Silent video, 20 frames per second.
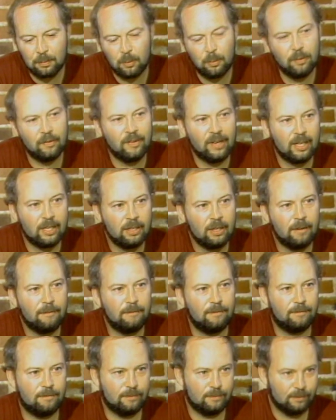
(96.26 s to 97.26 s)
but we've had
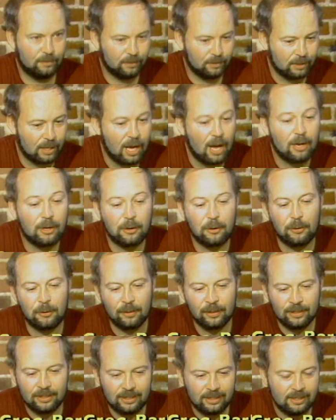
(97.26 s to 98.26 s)
enough
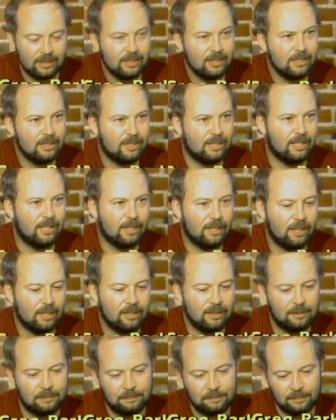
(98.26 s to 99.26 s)
occurrences that
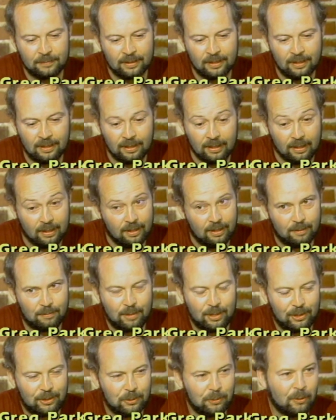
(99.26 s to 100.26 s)
uh,
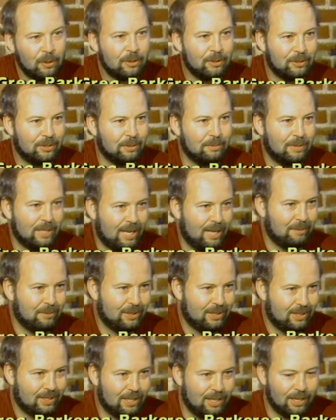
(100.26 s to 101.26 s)
makes you wonder
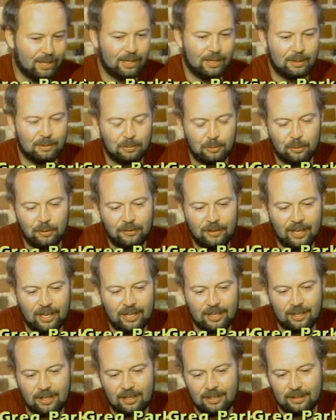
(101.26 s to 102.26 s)
sometimes. Um, we've
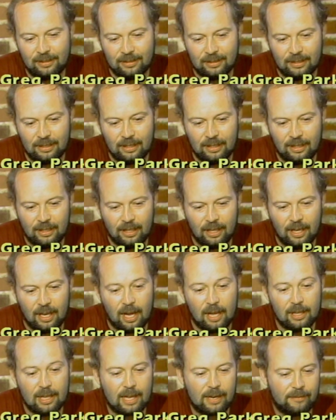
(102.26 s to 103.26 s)
had uh,
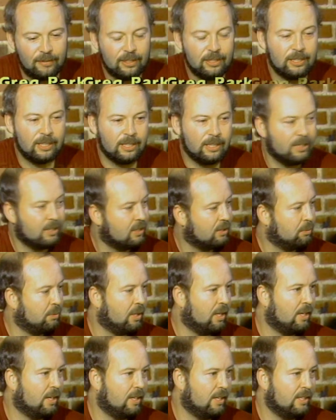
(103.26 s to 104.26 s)
a lot of incidents.
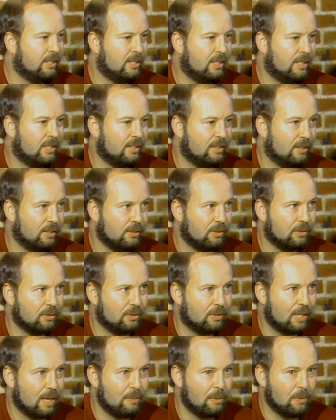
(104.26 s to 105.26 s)
We had an incident oh,
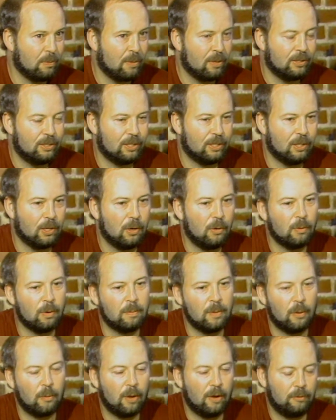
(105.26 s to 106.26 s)
a couple months ago where
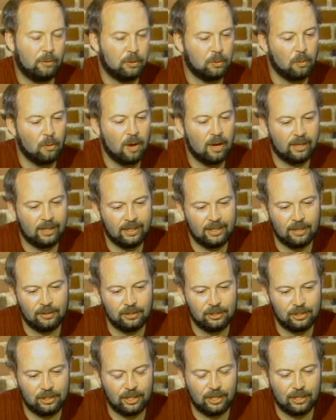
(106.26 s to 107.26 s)
my wife was walking down
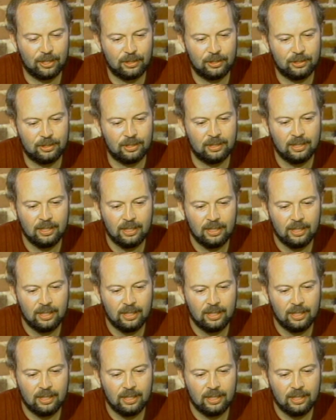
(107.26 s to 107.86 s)
the stairs and